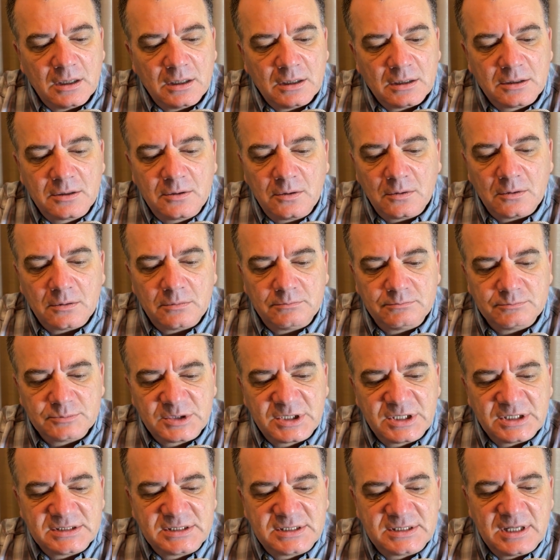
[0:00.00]
Cool.
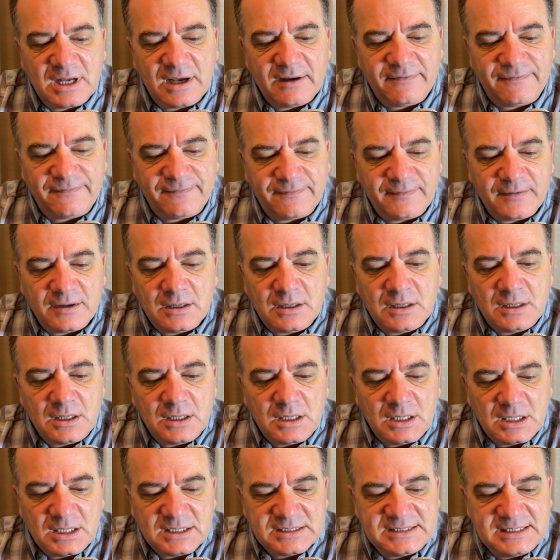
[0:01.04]
Good stuff.
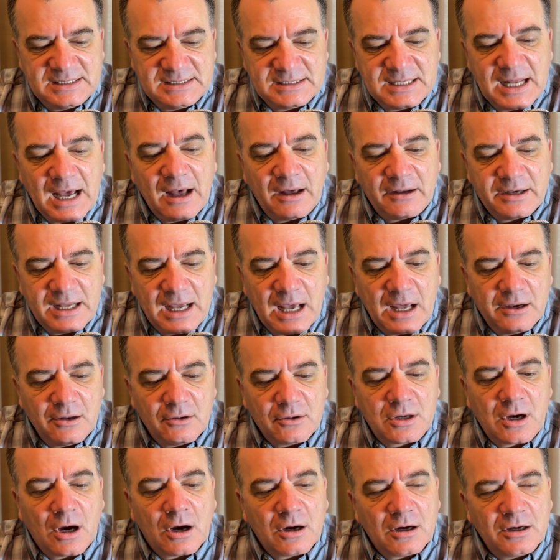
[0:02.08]
Seasonality. I know
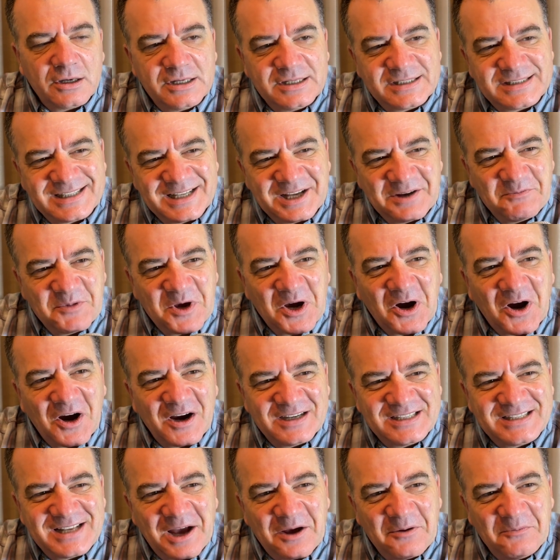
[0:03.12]
Carl used to give me a hard
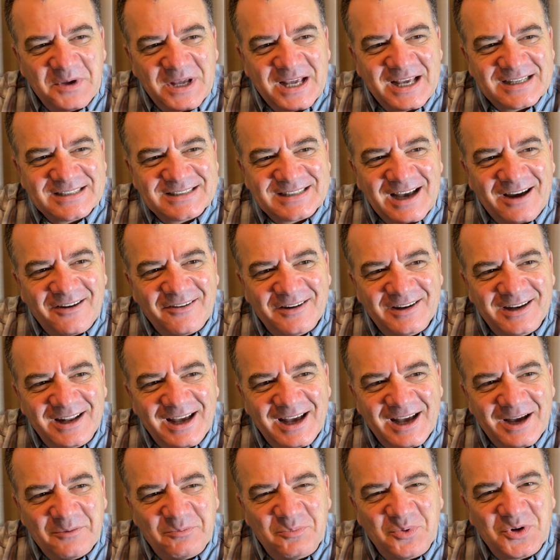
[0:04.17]
time because I
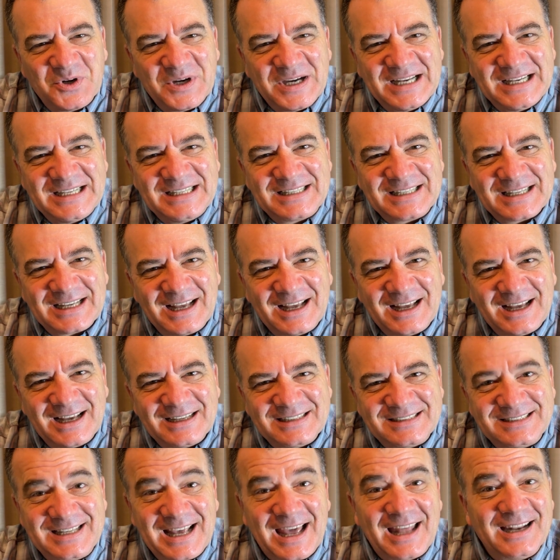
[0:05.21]
would put
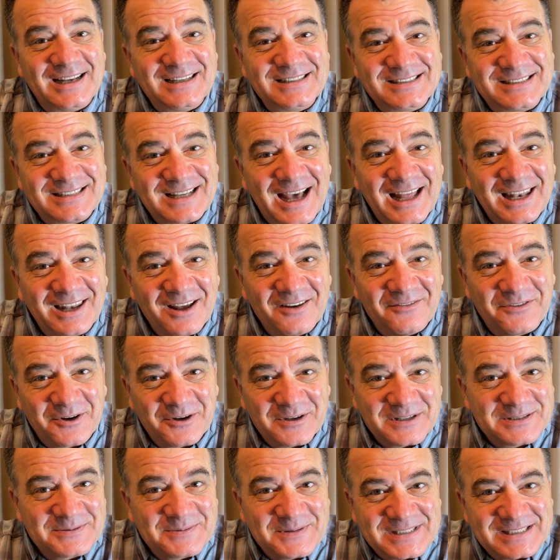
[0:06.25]
Santas. I love
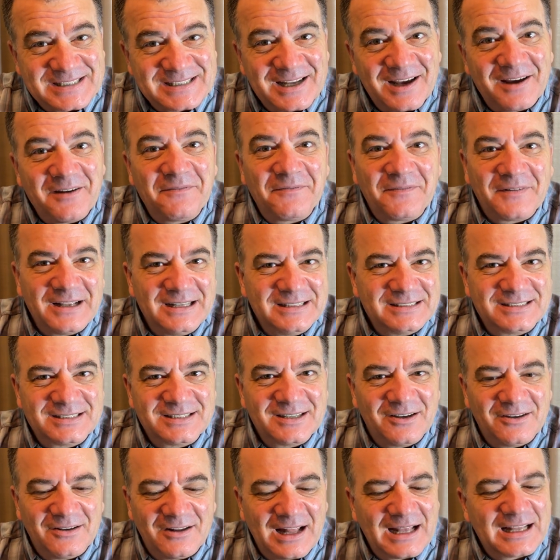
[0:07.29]
Christmas stuff. And
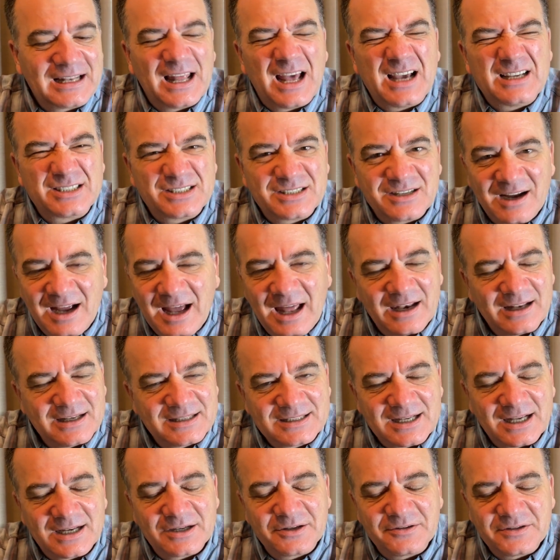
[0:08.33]
so like last year I had a
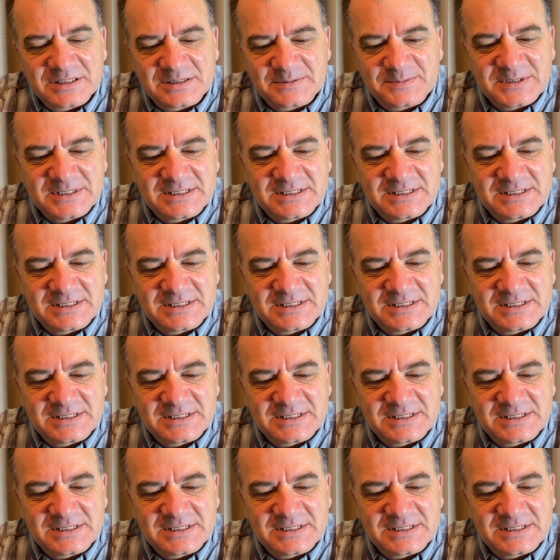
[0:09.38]
ton of Christmas